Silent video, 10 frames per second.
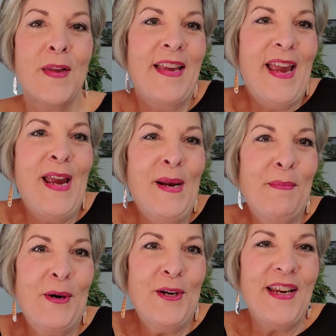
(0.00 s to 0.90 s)
Ain't it
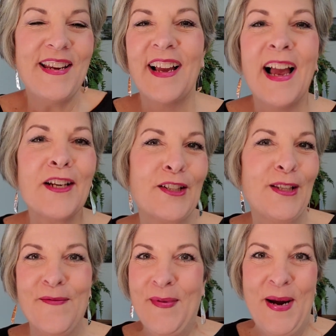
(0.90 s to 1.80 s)
pretty? I just
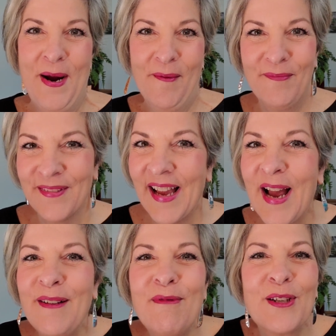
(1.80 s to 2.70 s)
love makeup.
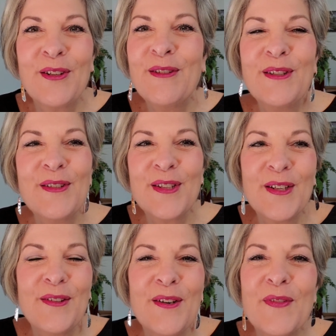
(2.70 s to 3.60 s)
I'm sure you do
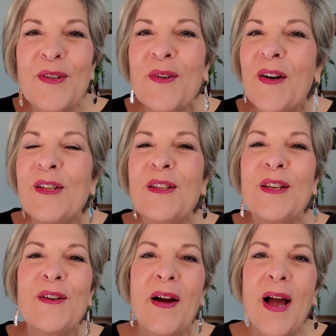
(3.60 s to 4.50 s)
too. If there's questions that
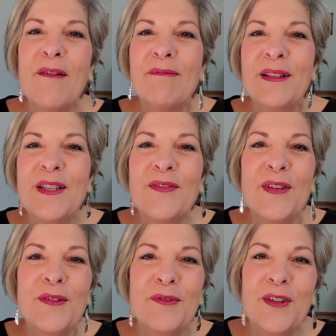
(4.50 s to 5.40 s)
you have, please
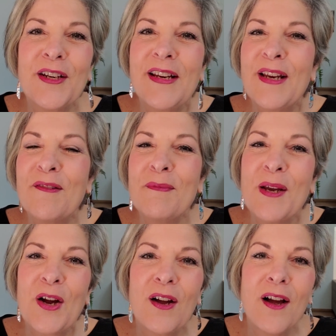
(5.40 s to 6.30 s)
feel free, give me
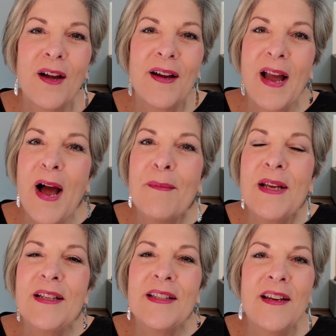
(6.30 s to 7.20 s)
a
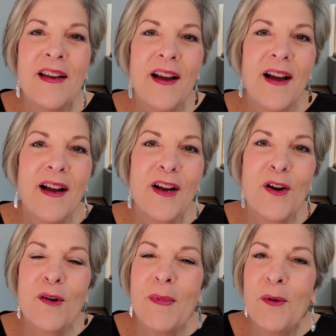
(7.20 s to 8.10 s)
comment.
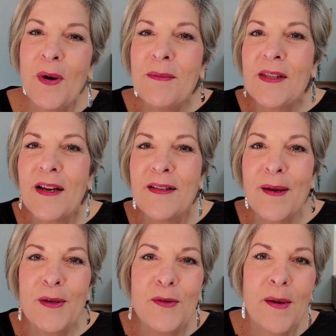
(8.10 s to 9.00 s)
Go to my website,
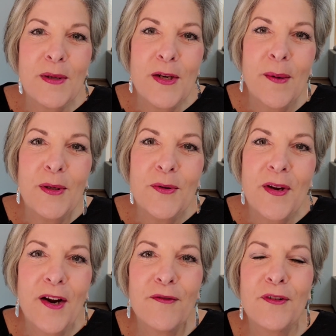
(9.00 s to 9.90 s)

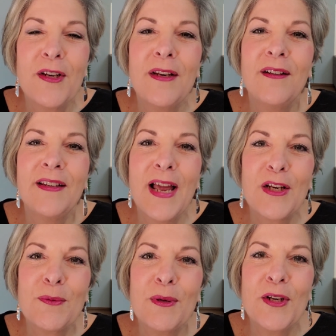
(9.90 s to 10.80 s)

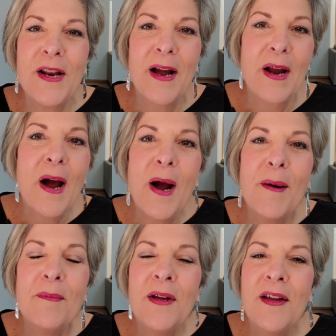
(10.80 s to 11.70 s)
www.carefree-beauty.com.